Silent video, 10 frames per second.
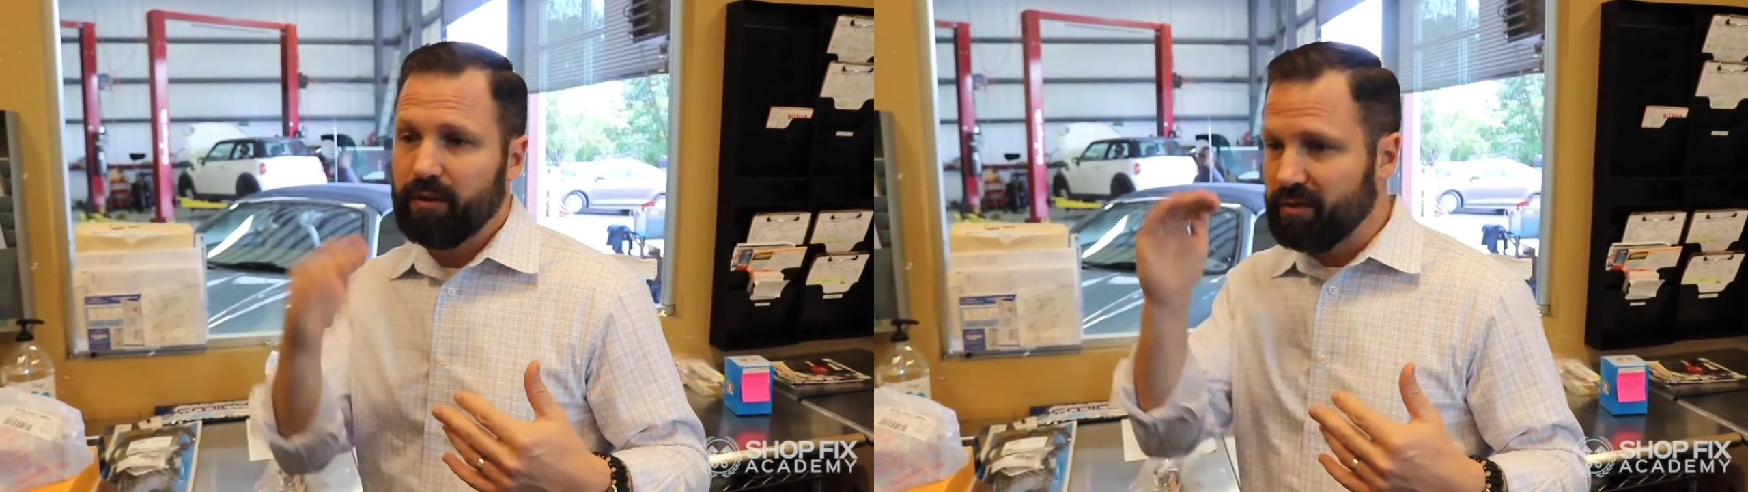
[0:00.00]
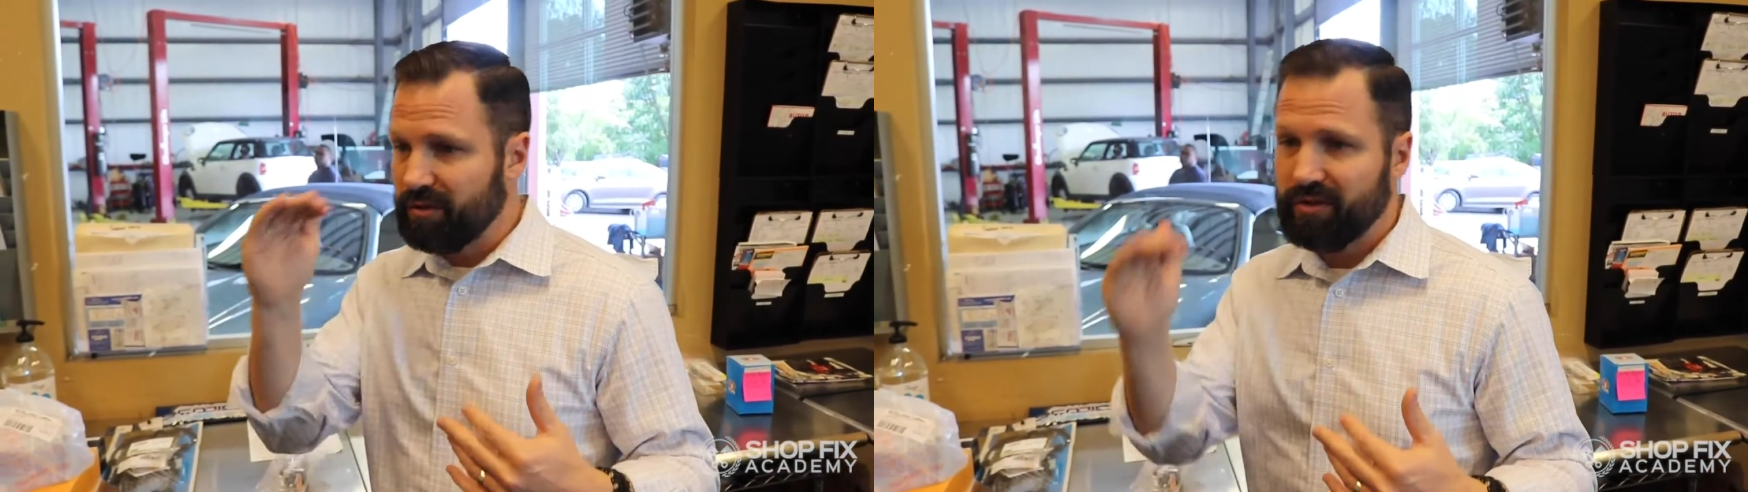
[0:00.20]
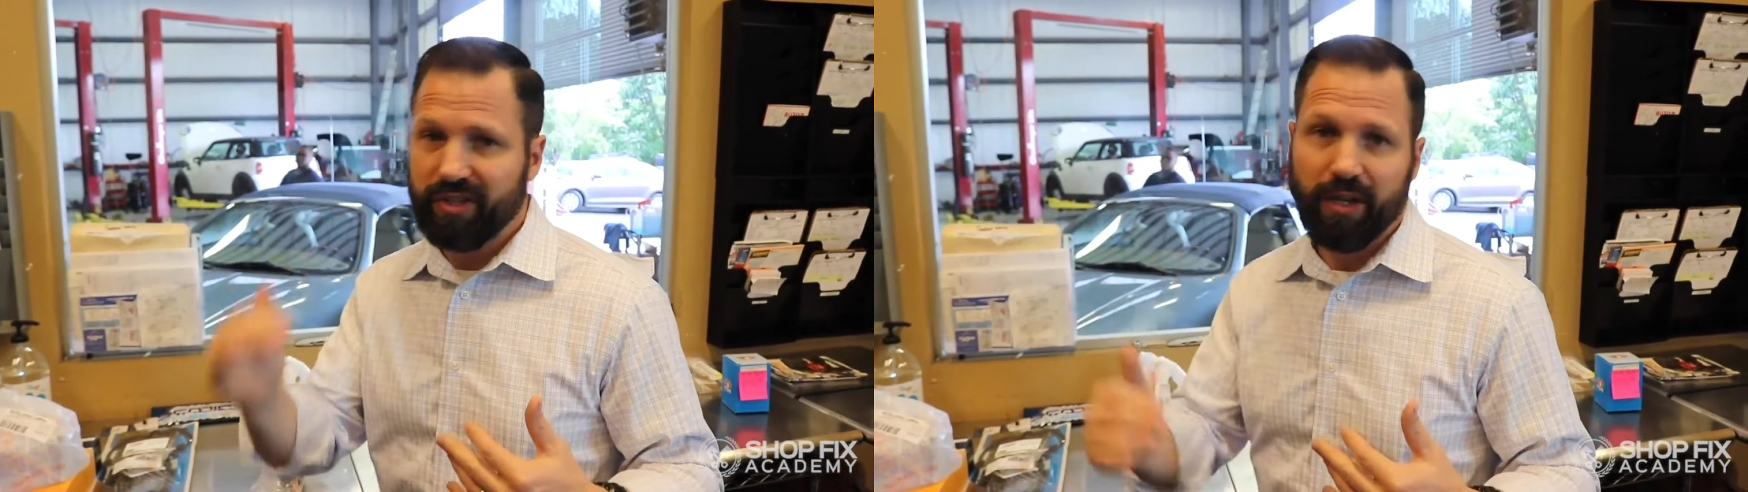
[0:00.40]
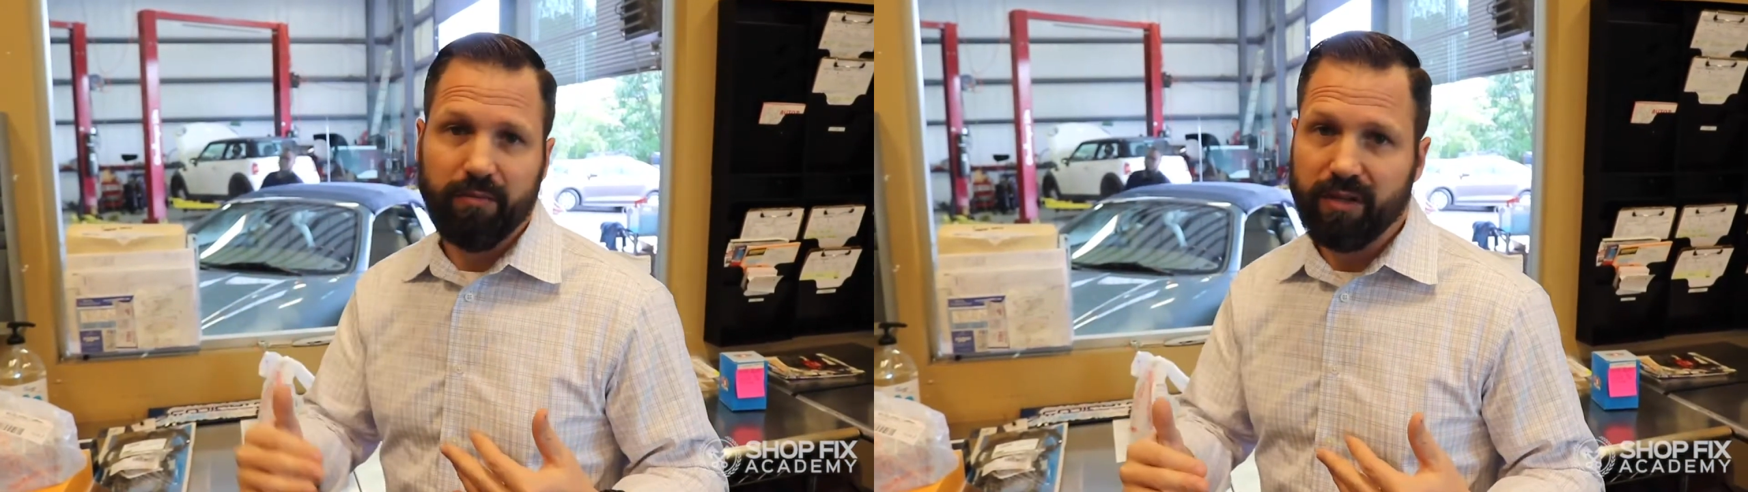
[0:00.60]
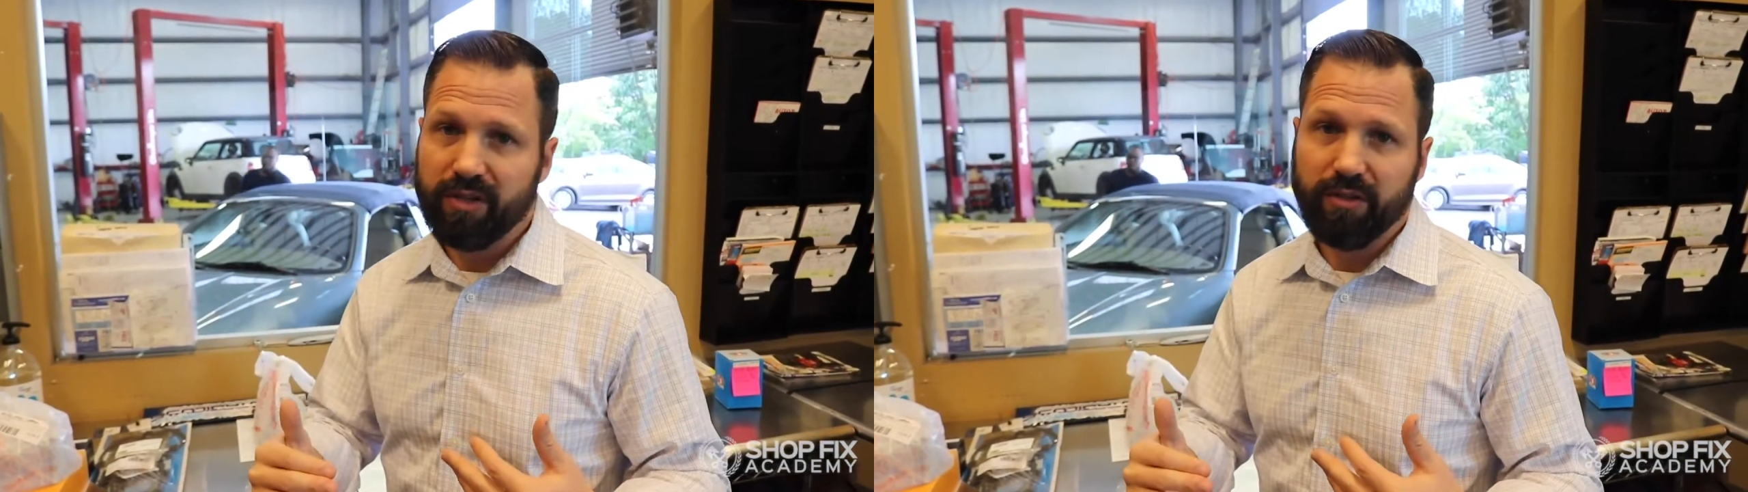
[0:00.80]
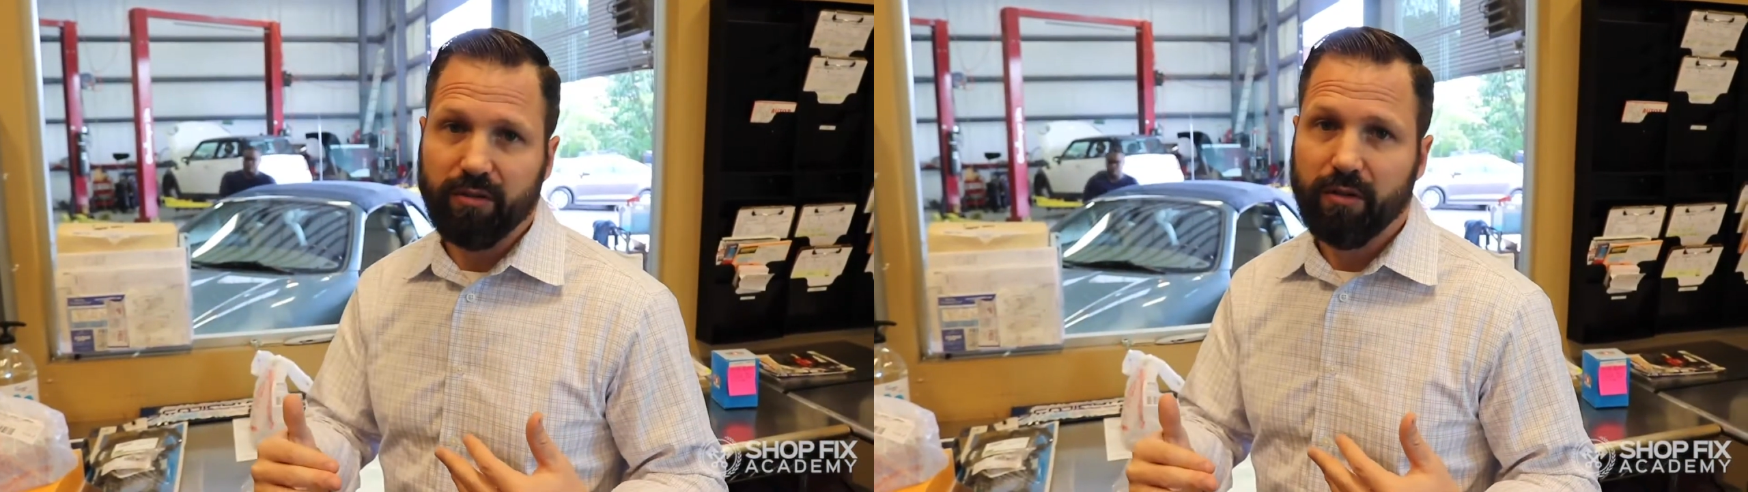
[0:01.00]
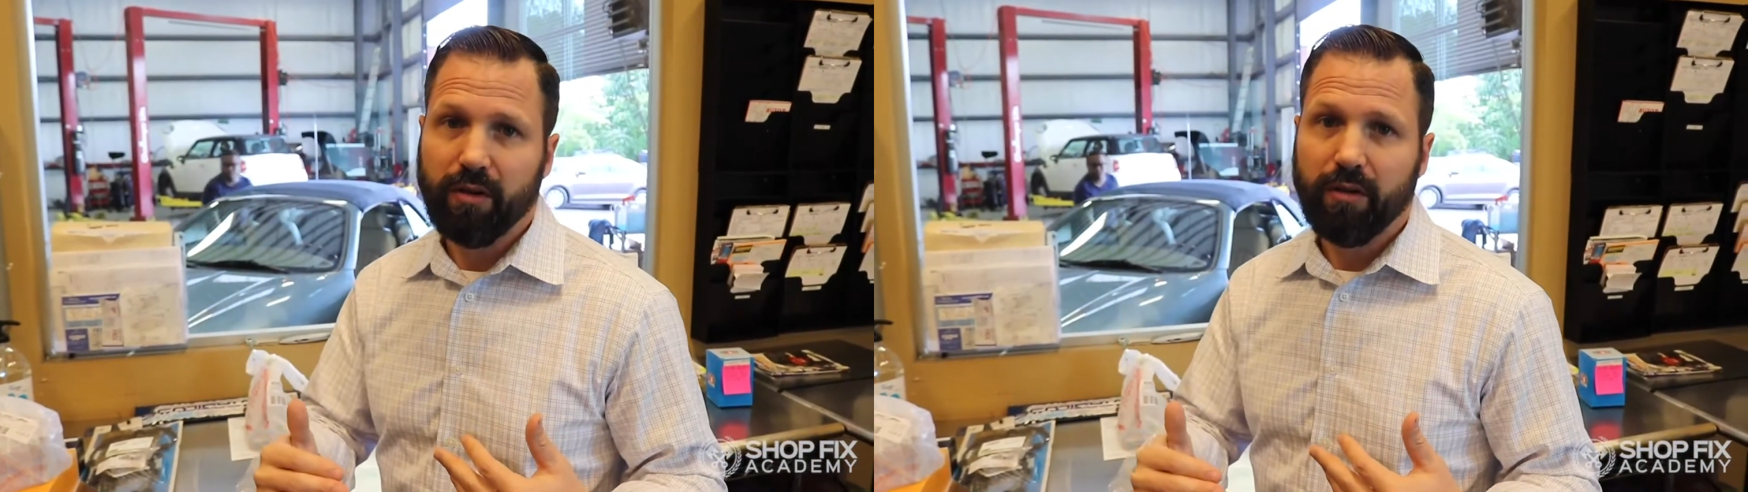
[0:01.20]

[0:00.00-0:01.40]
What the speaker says: use their same digital